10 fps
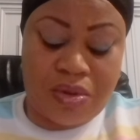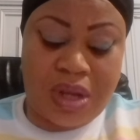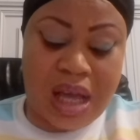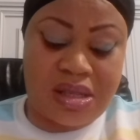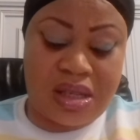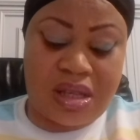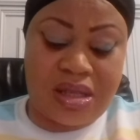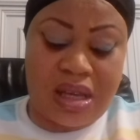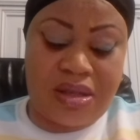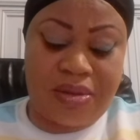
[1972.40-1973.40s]
their
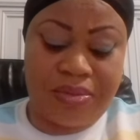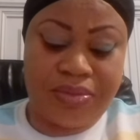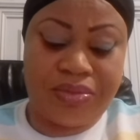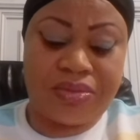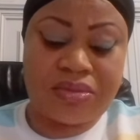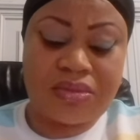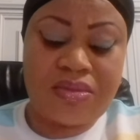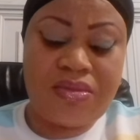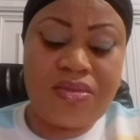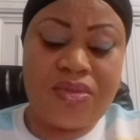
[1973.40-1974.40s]
citizens,
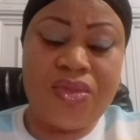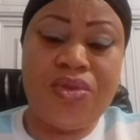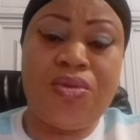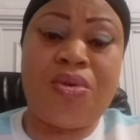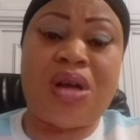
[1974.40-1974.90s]
who